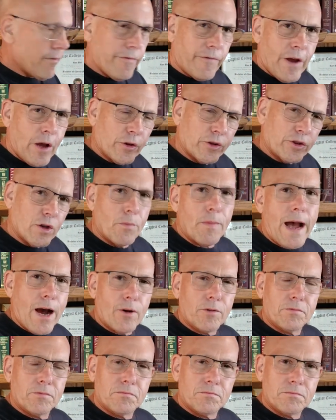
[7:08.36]
felt
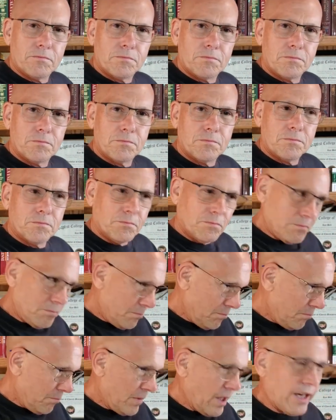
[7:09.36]
about
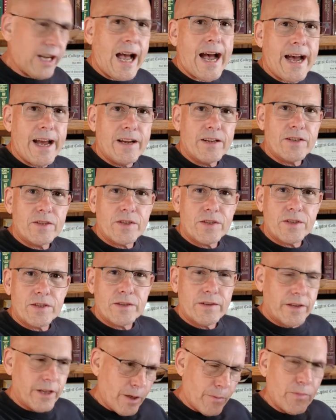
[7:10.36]
the
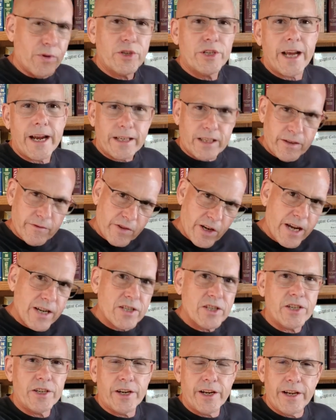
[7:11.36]
guys in protective
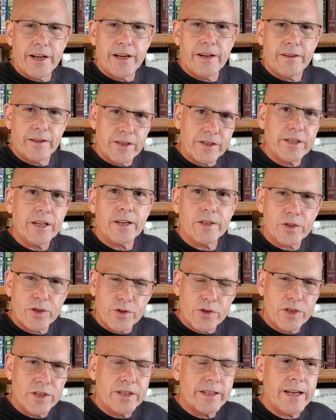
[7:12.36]
custody, the
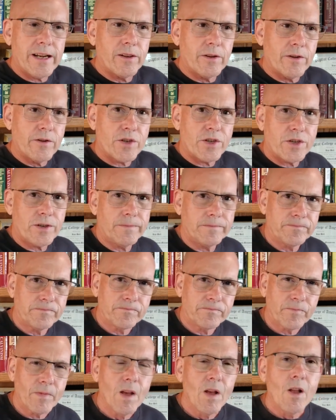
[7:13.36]
touchers and tellers.
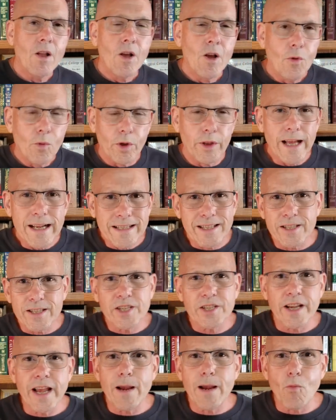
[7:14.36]
Well, that's
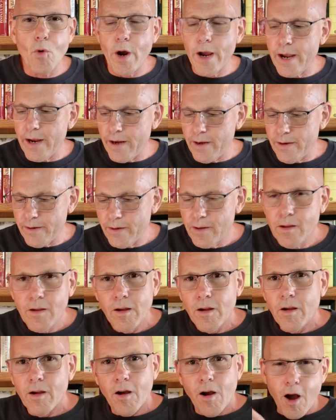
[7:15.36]
the same way
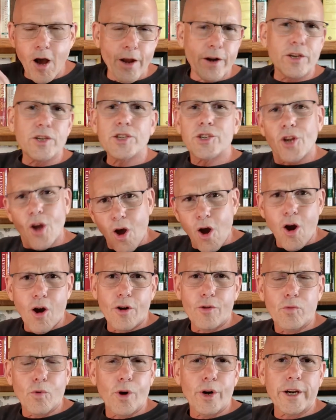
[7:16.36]
honest,
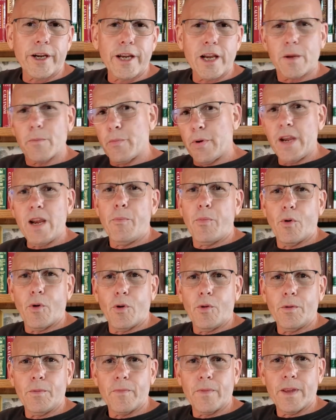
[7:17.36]
hardworking
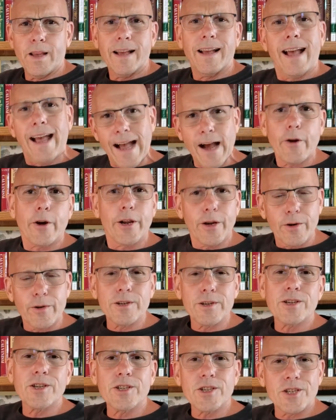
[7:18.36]
people out
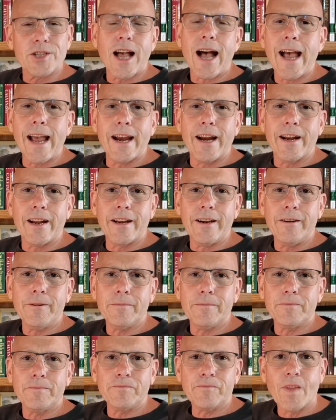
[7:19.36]
here in
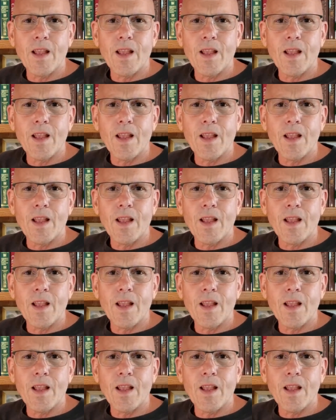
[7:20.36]
society